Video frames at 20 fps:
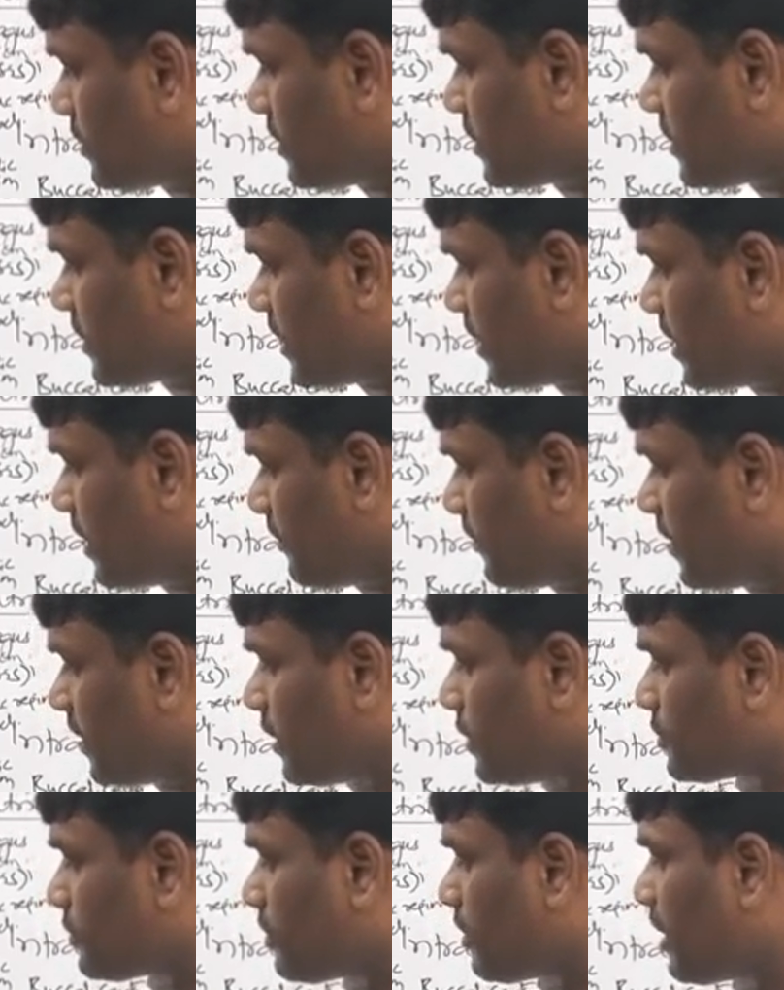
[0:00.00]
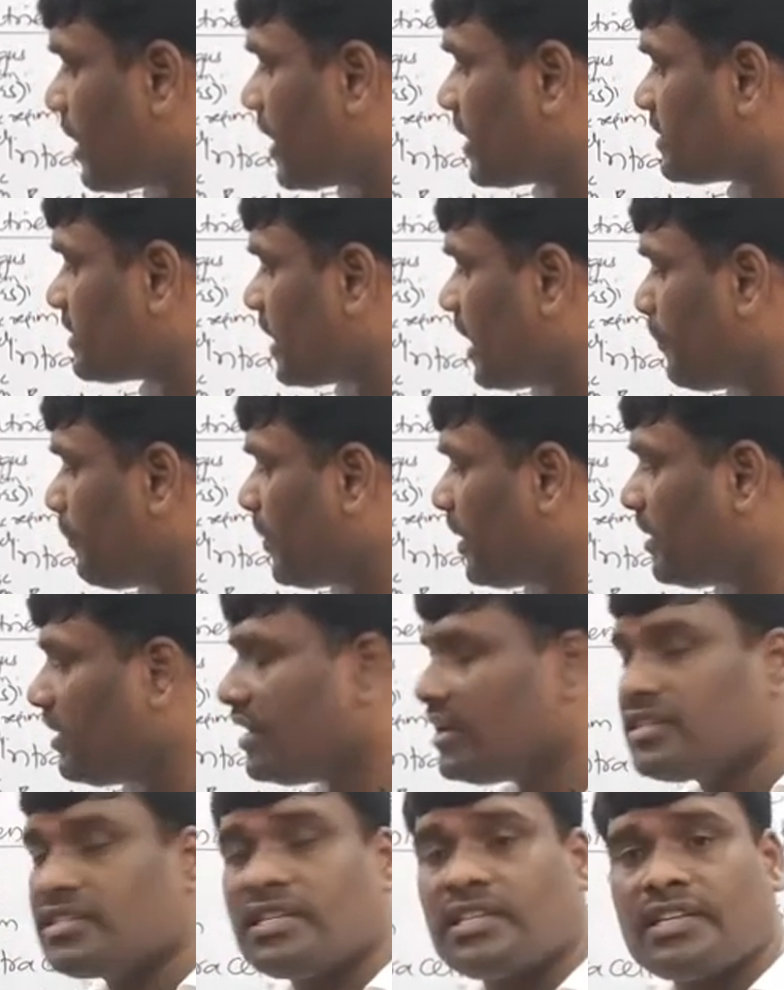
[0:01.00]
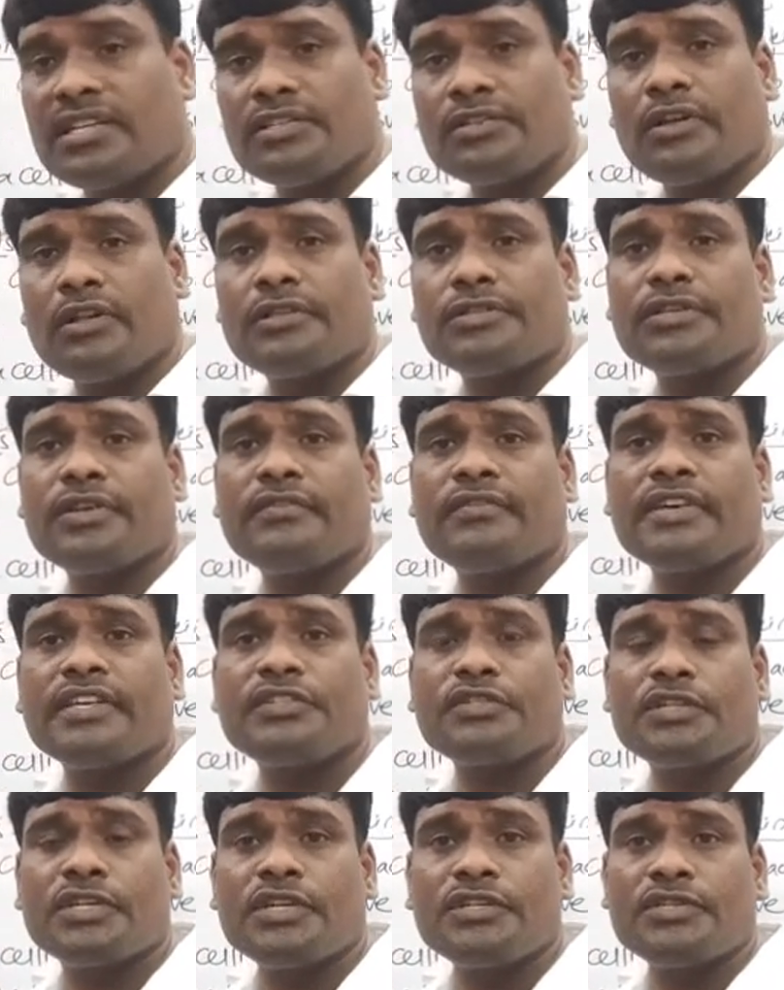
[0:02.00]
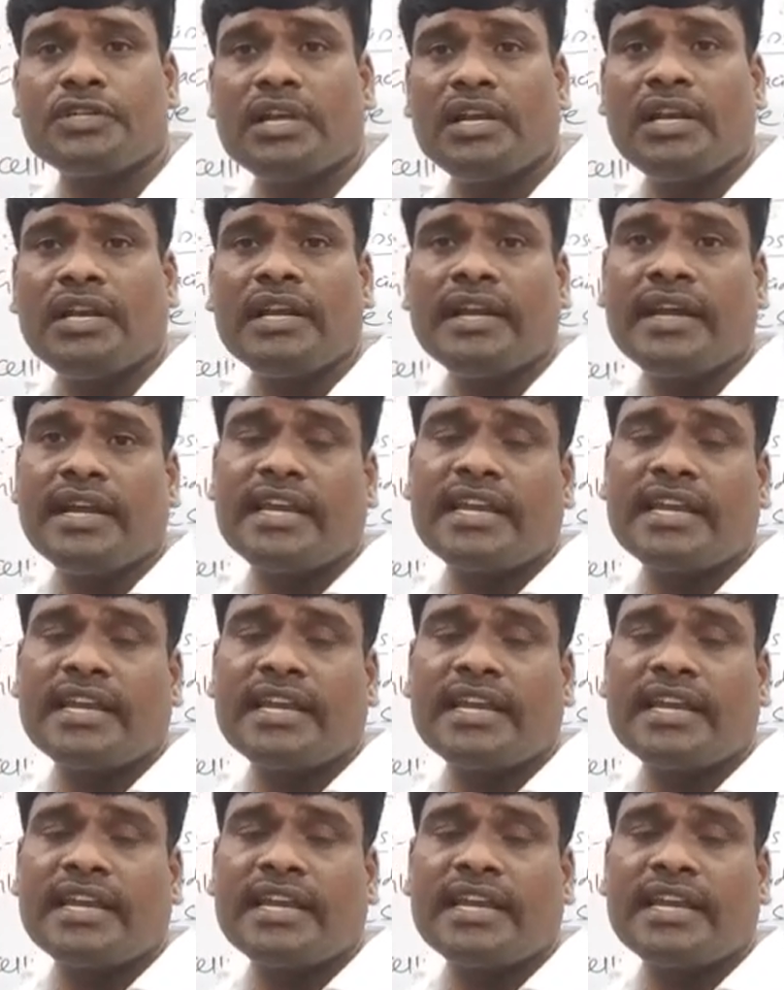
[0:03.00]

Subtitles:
this cecum. It is called as appendix. It is also vestigial.